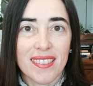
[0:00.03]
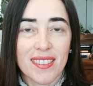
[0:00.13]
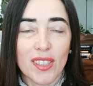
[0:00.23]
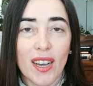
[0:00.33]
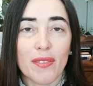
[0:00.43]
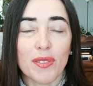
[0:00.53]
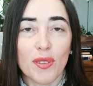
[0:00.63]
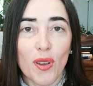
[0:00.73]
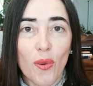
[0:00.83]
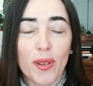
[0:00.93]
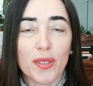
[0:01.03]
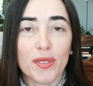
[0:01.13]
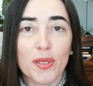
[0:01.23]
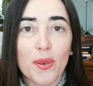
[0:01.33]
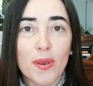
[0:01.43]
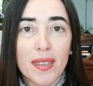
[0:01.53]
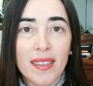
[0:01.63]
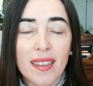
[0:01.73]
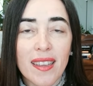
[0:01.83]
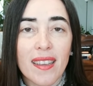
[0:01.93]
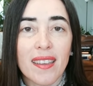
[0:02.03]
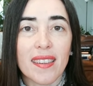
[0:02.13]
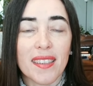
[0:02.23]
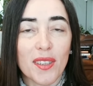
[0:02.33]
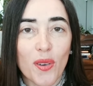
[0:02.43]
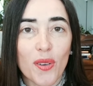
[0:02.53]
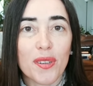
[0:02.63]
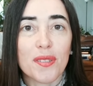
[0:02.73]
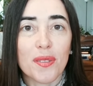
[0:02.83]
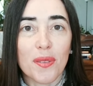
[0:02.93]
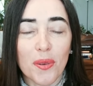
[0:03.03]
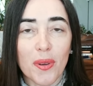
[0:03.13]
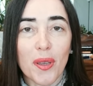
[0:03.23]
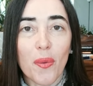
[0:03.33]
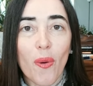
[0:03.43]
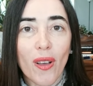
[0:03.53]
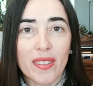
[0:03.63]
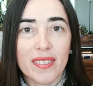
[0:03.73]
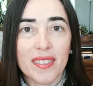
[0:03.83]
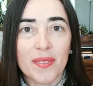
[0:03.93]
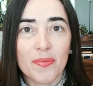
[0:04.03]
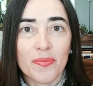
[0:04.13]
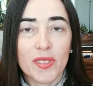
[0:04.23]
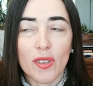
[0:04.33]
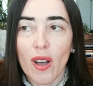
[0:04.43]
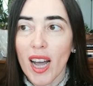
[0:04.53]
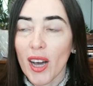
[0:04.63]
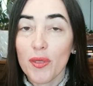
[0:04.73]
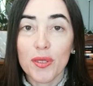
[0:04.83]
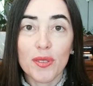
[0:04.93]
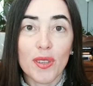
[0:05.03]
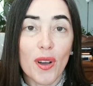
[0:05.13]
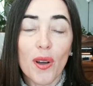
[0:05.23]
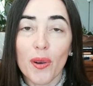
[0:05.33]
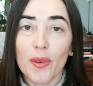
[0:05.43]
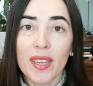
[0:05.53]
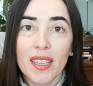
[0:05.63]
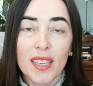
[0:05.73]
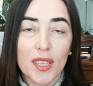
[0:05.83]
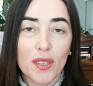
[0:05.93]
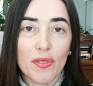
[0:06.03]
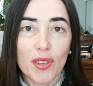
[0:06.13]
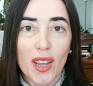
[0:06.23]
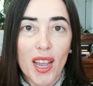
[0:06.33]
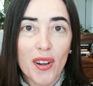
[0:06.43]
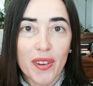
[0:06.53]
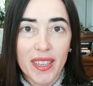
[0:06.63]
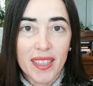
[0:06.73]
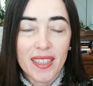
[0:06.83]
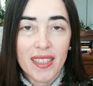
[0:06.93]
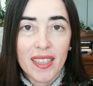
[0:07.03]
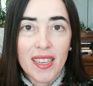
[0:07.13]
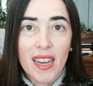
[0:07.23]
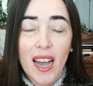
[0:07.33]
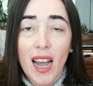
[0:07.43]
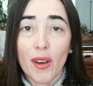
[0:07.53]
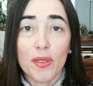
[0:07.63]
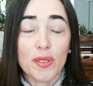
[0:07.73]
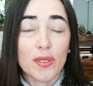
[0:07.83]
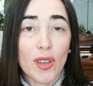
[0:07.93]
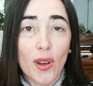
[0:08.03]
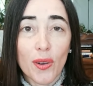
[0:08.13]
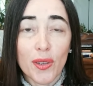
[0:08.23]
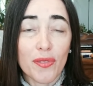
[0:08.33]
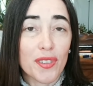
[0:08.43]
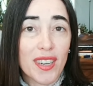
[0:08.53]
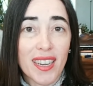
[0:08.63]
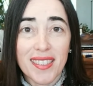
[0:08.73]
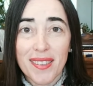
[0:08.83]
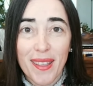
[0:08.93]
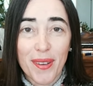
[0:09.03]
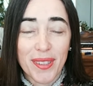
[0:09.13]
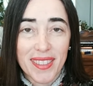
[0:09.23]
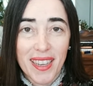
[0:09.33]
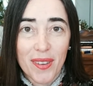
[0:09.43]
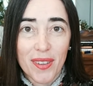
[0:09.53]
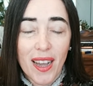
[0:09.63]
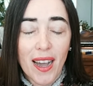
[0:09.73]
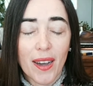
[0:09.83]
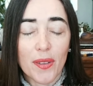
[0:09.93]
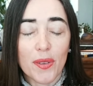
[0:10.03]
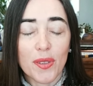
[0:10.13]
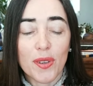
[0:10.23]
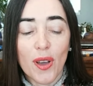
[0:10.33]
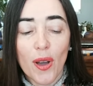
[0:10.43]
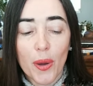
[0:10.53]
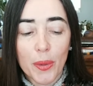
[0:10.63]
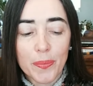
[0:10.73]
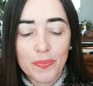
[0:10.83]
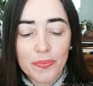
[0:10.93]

You have to know what you're doing in order to do what you want. So how do you know if you're hurrying? How do you know if you're not slowing down? How do you know